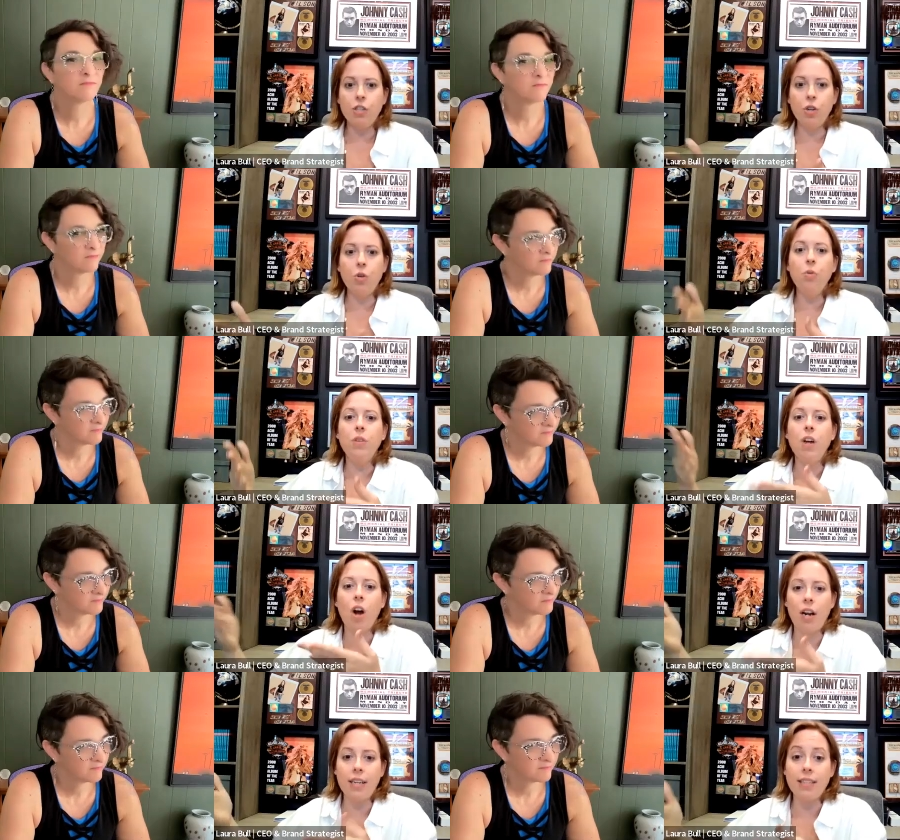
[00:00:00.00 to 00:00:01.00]
Speaker 1: to the
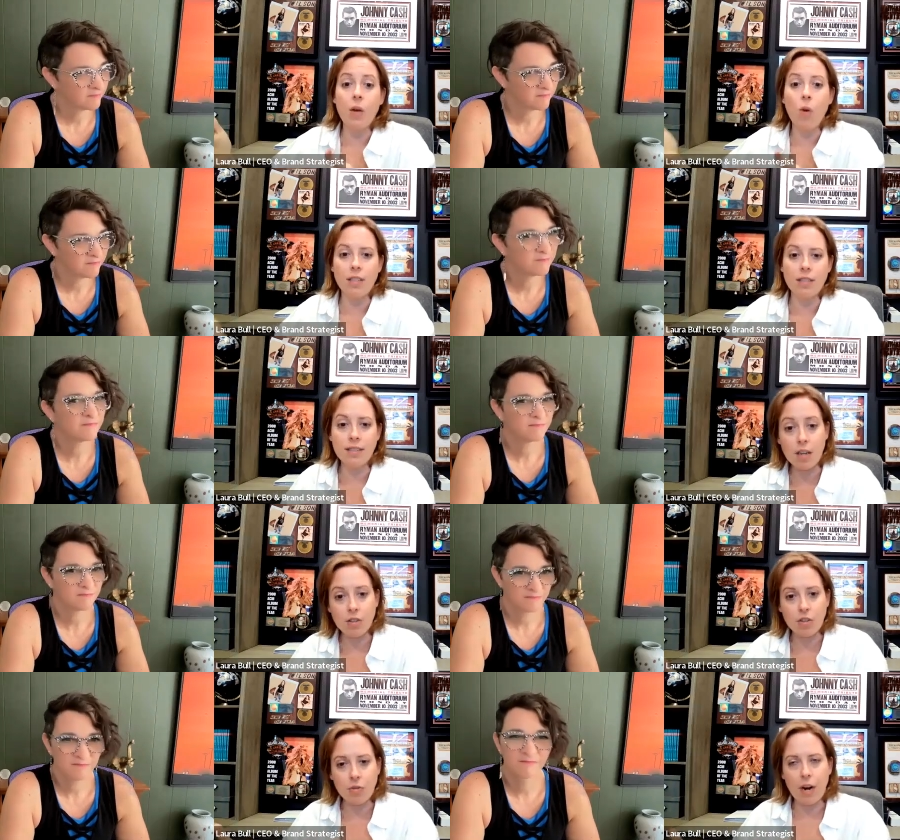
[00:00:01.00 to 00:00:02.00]
audience they want to sell
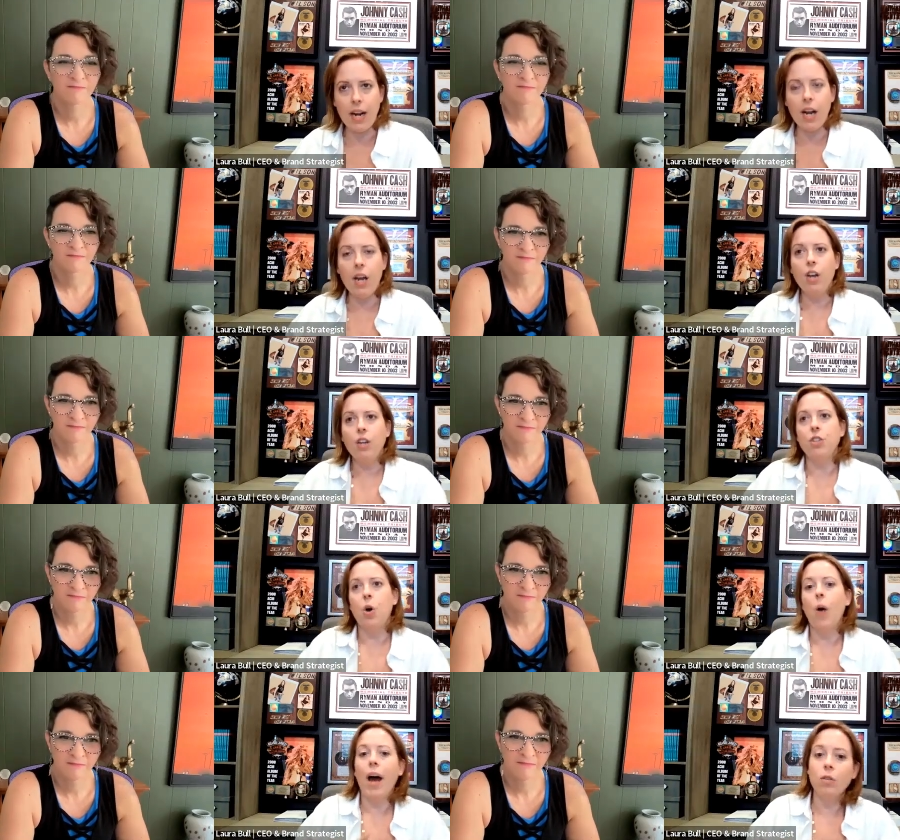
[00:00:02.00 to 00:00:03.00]
to, right?
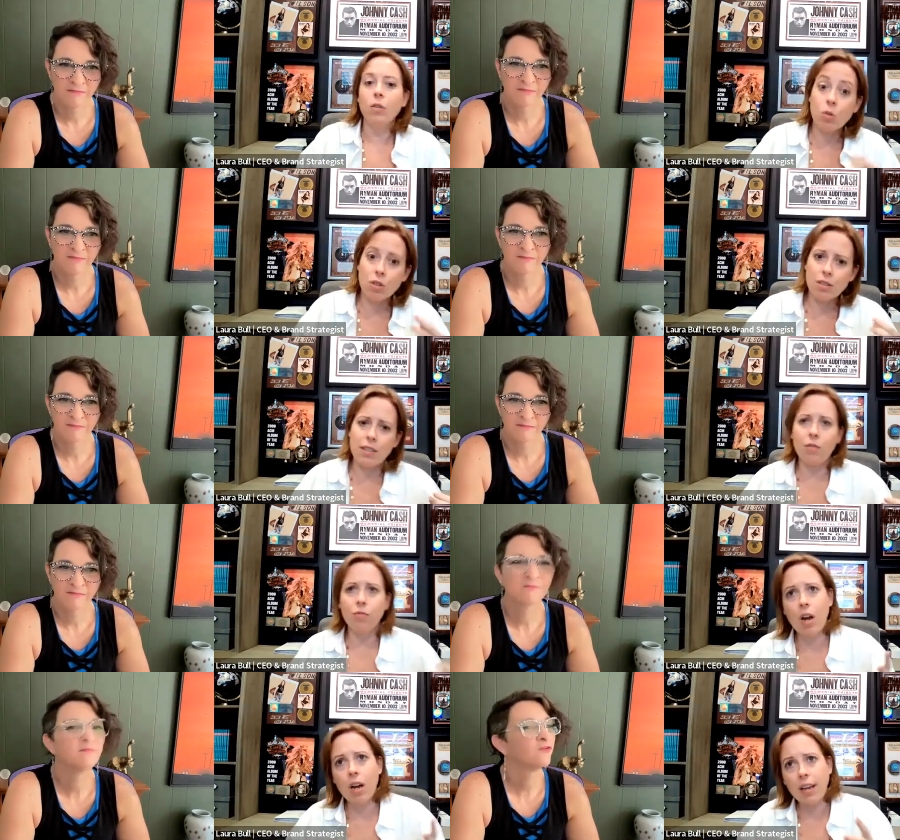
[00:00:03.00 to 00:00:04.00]
So
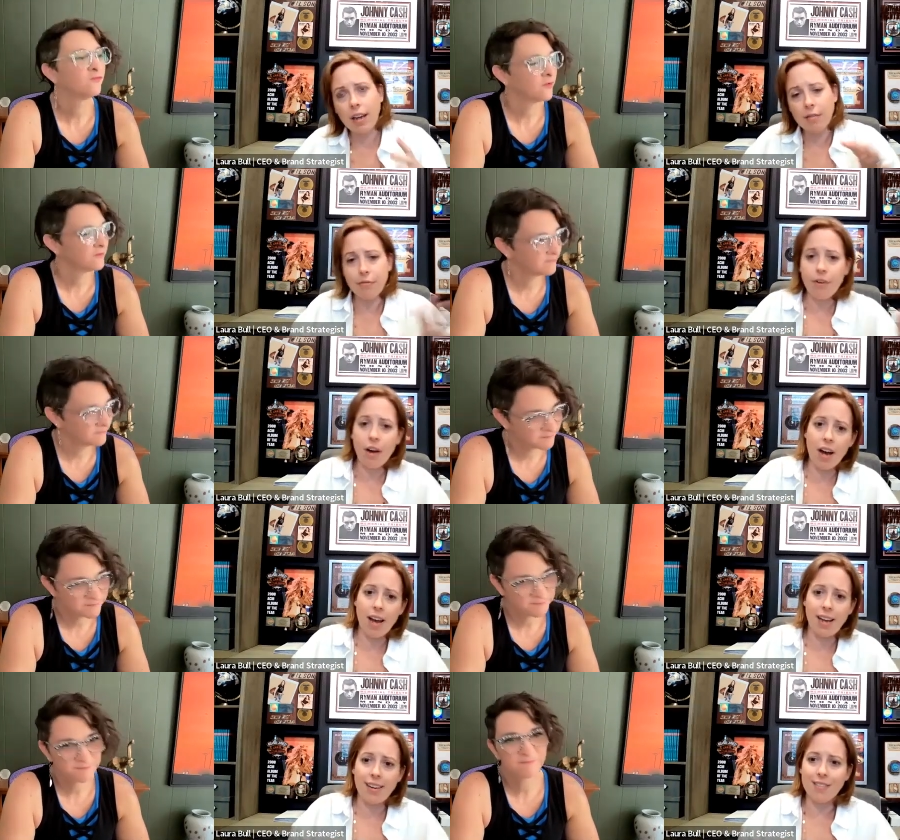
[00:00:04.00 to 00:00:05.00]
outdoorsy, rugged,
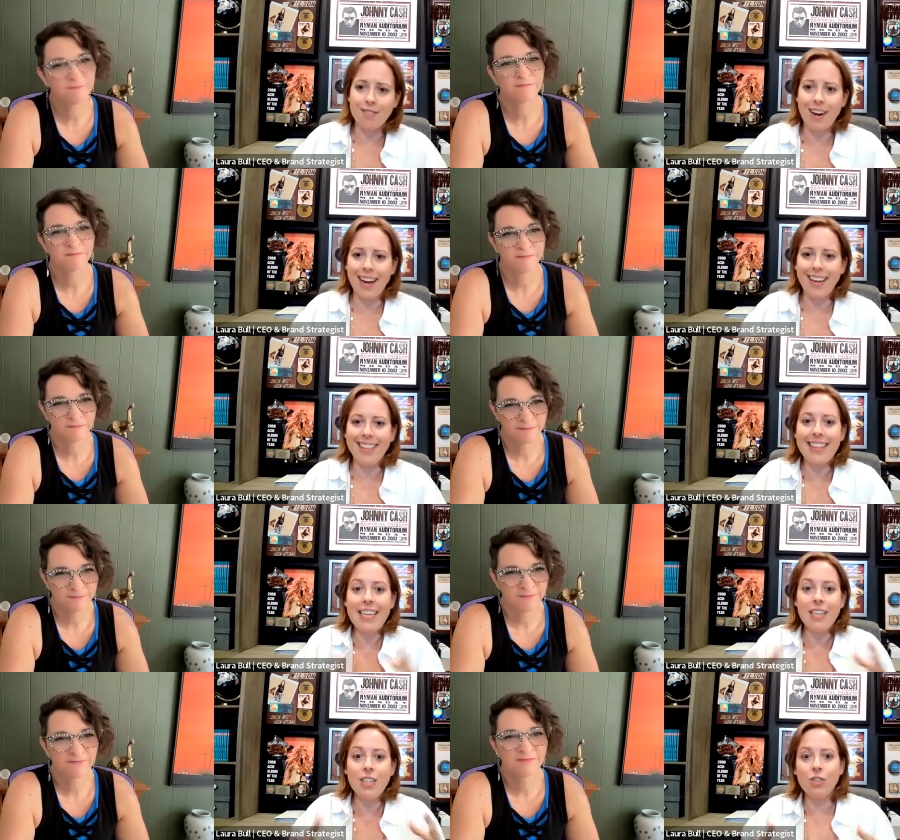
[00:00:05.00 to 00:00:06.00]
fun, right?
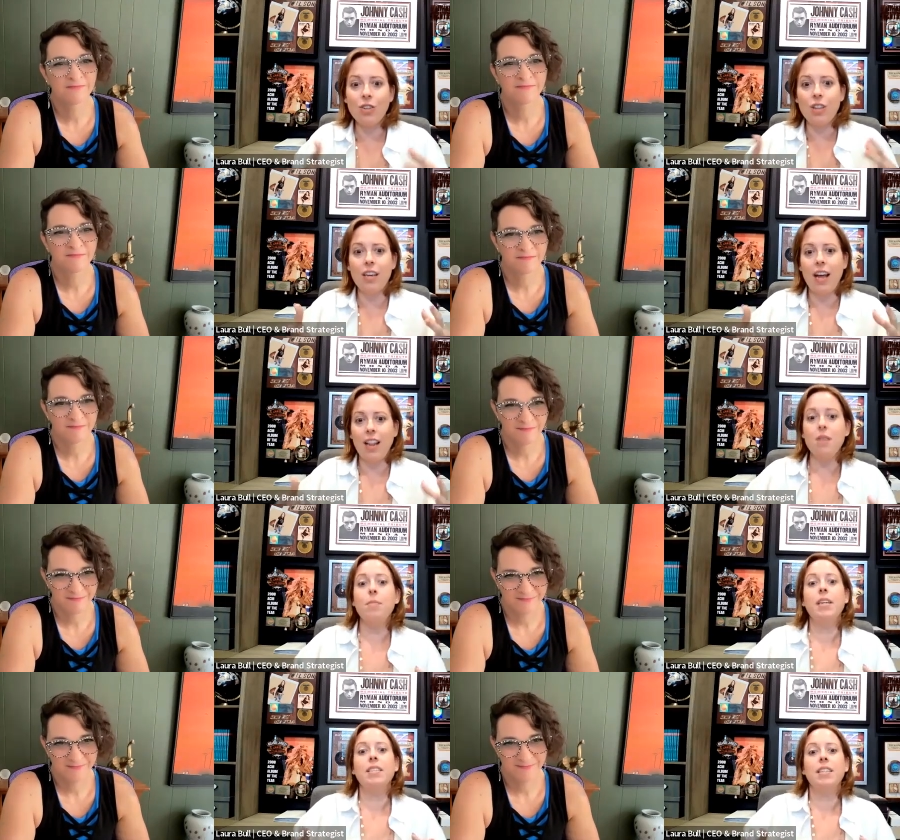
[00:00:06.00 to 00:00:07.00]
These are the
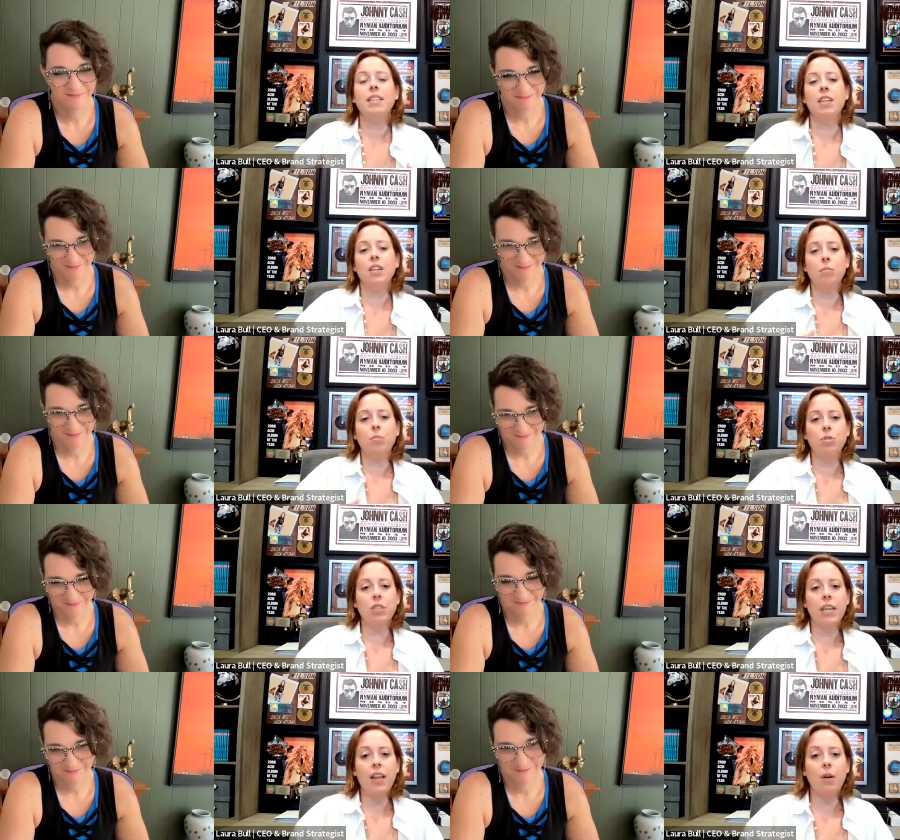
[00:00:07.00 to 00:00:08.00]
elements that they're going to pull
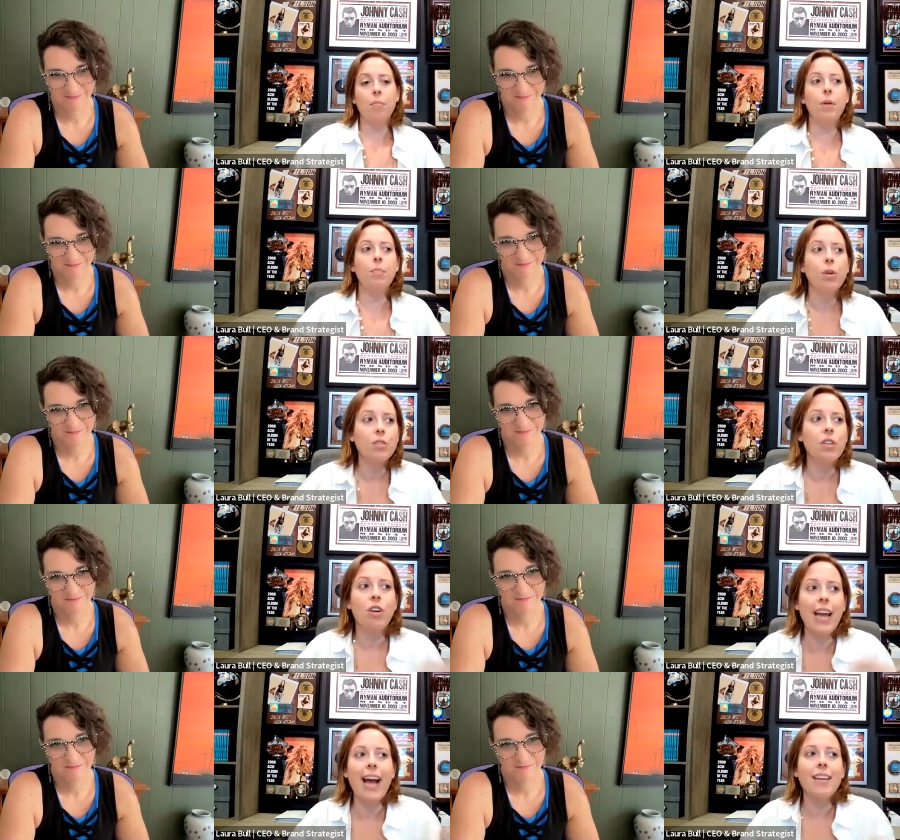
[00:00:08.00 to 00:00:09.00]
together. But a person
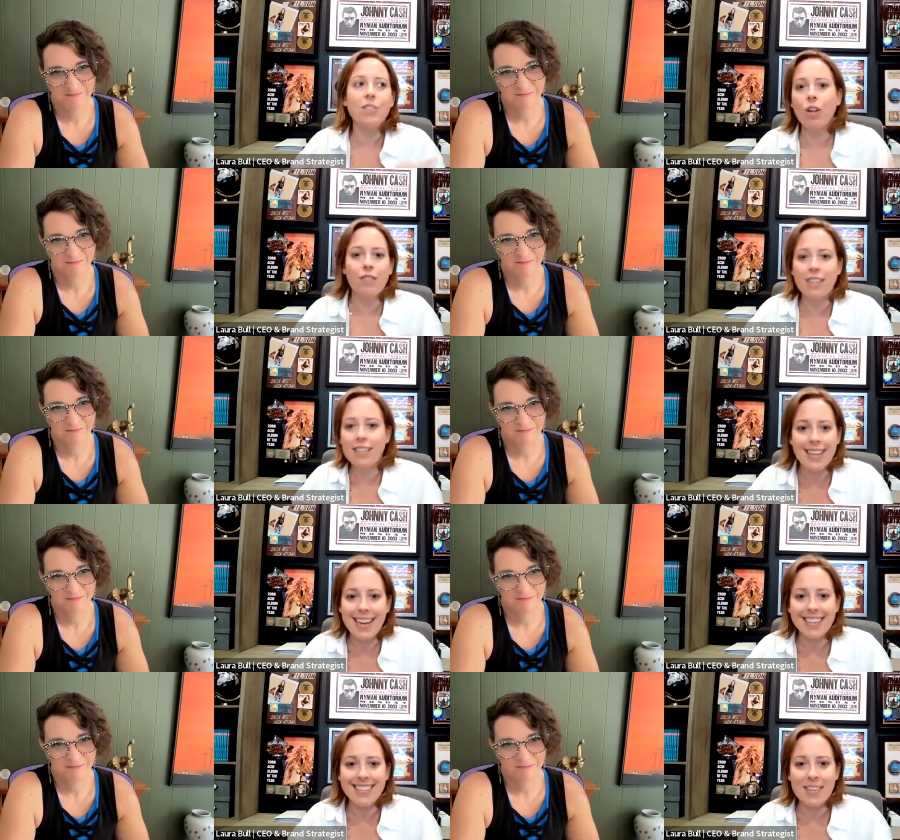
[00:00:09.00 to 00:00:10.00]
already has all of these
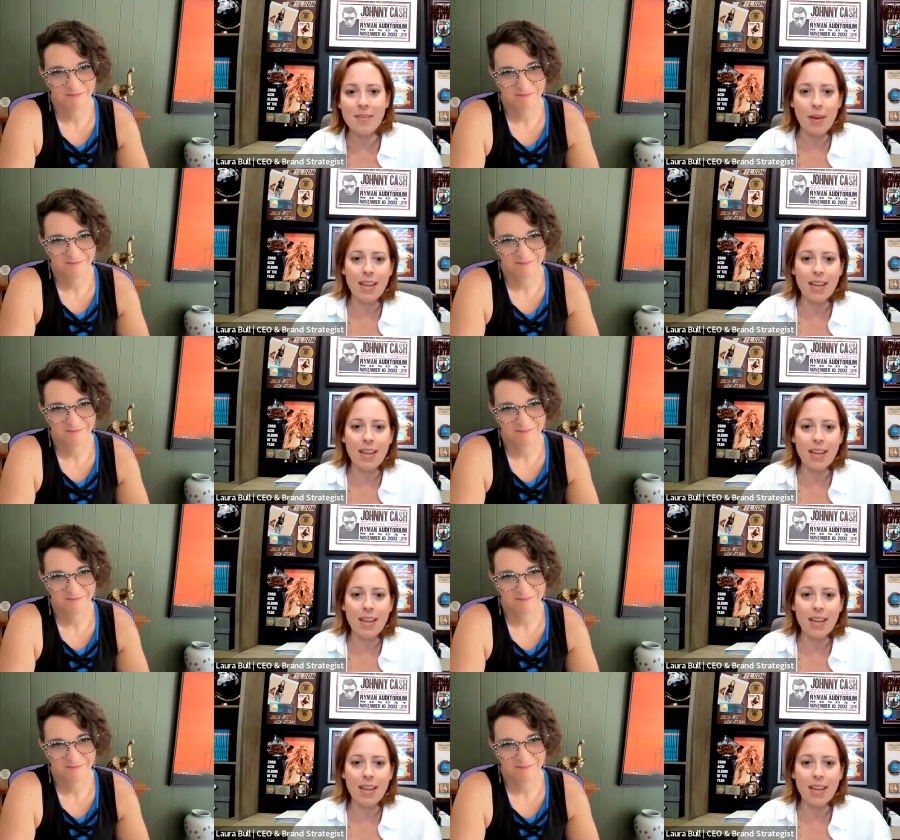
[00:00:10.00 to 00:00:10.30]
things that